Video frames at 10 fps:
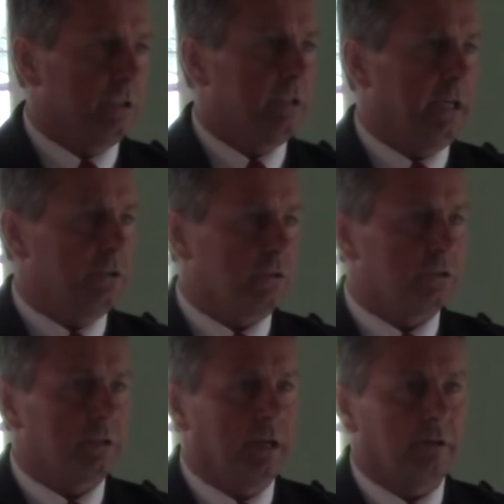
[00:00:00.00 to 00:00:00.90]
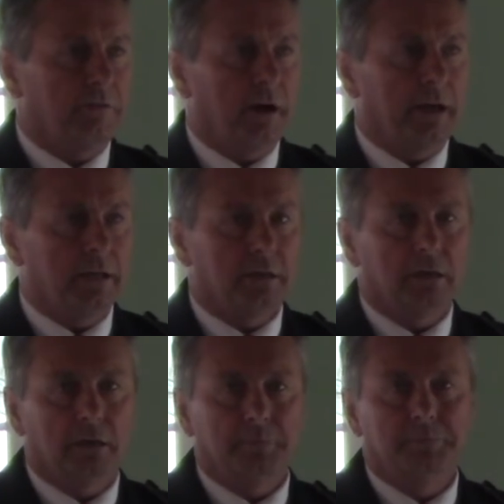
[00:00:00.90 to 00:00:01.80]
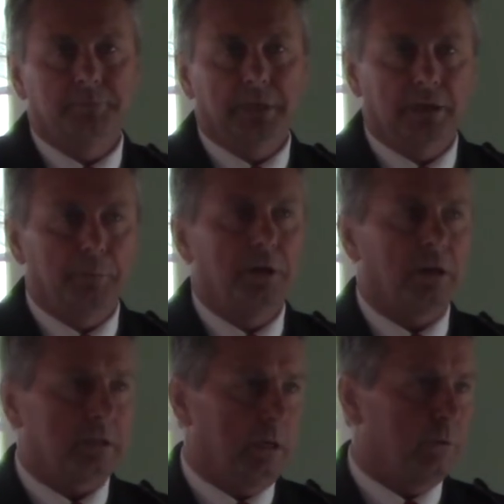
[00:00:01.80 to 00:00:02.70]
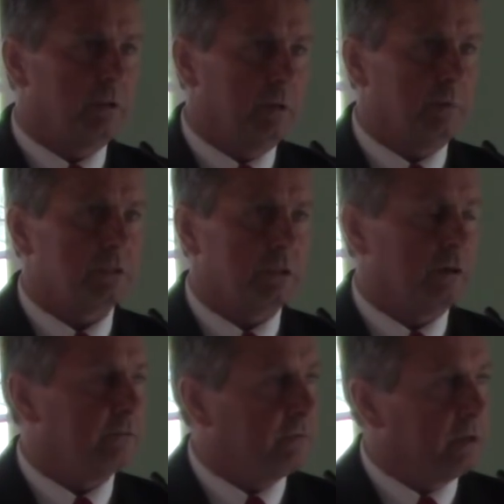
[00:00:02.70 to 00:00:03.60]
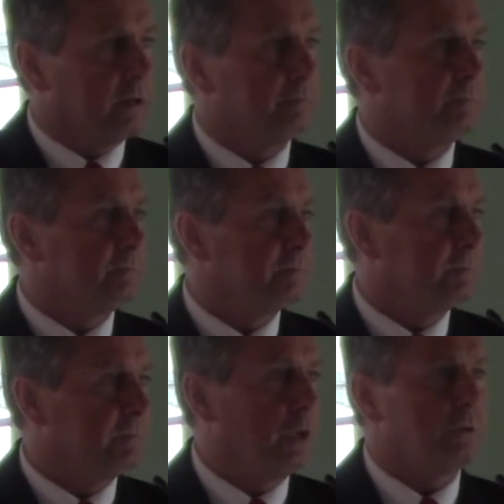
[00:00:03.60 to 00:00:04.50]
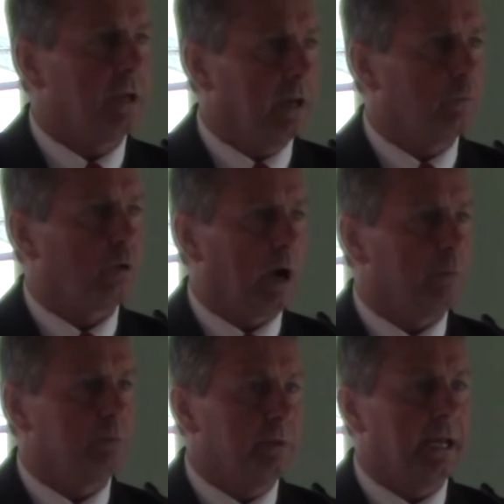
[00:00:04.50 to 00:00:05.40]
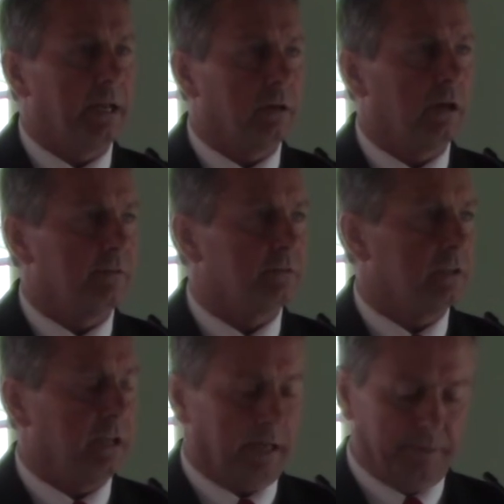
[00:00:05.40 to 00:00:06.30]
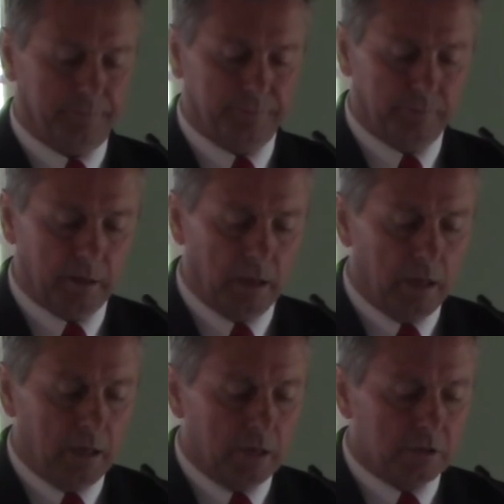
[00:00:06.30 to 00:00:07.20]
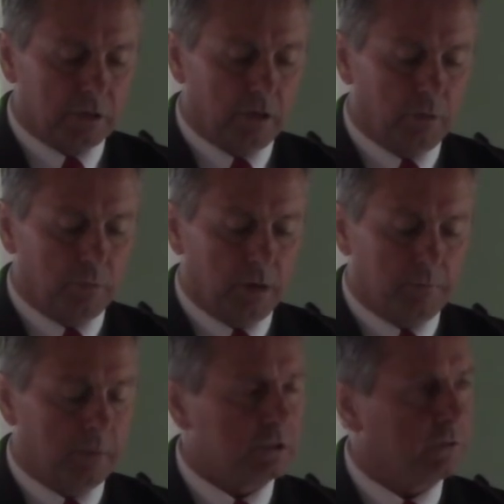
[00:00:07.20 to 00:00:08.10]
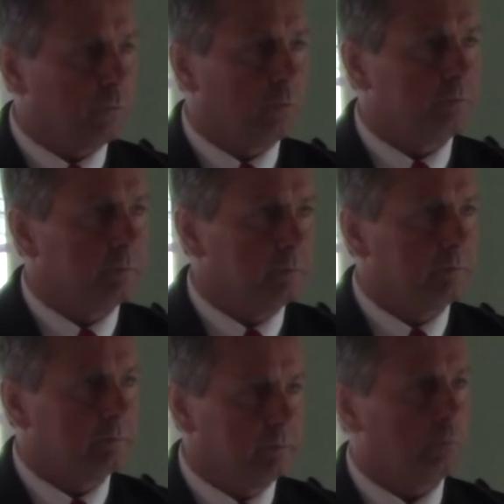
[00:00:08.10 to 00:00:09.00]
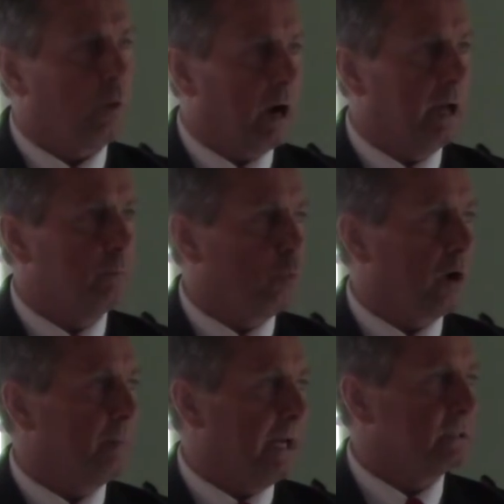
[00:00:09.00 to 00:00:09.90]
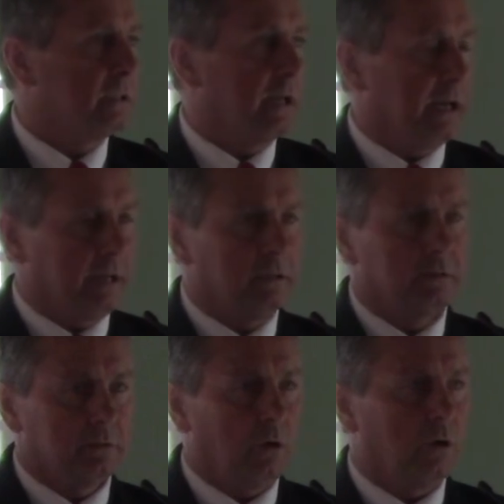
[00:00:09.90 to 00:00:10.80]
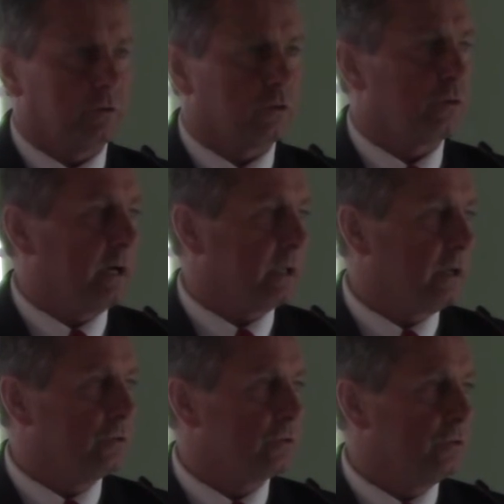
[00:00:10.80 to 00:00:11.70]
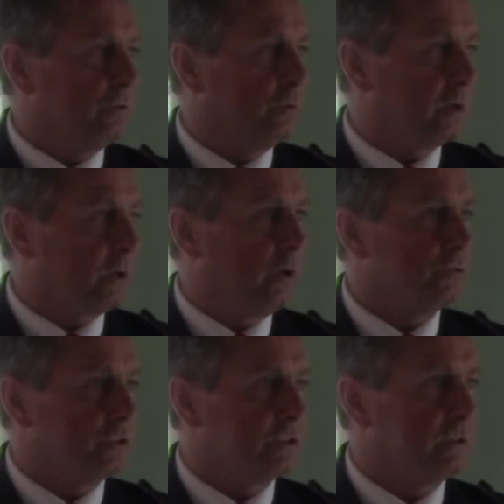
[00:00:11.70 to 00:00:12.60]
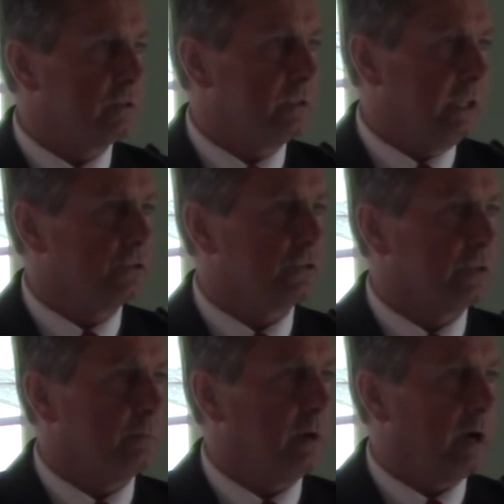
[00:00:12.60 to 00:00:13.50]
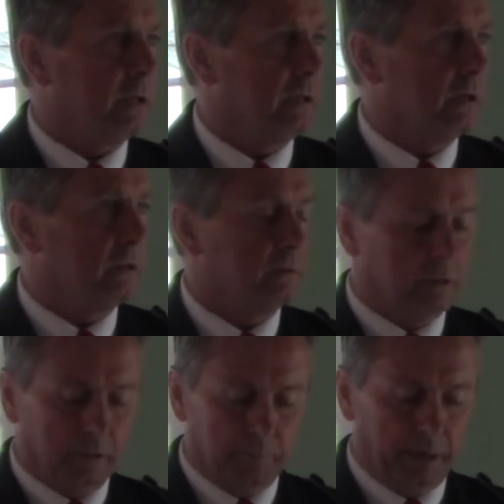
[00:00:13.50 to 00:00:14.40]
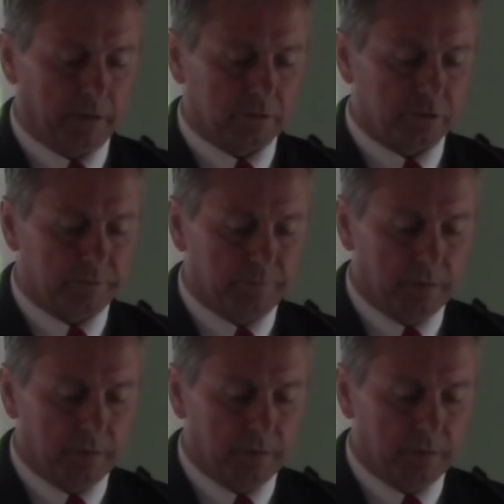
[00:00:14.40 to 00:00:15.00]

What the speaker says: and teachers identifying an ability within myself, no telling where I would be at in life today. So much of where I'm at today, all of the credit goes to coaches, teachers, and my parents.